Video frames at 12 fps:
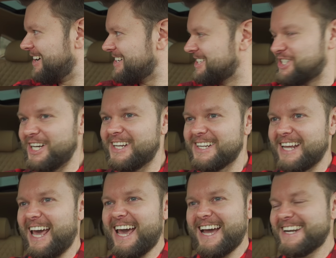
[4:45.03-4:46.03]
He cheated,
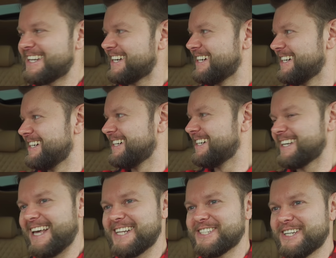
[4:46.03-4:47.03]
and
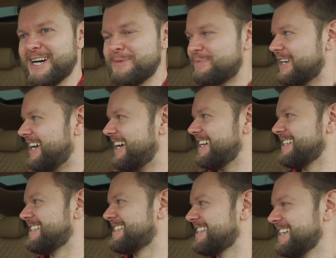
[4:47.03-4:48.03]
catching up,
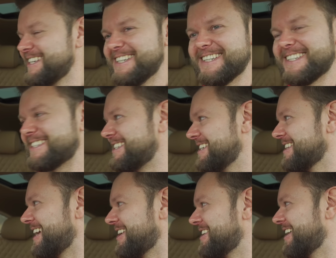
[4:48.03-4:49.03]
and see you
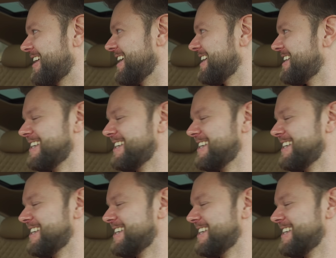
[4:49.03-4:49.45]
later, Yuri.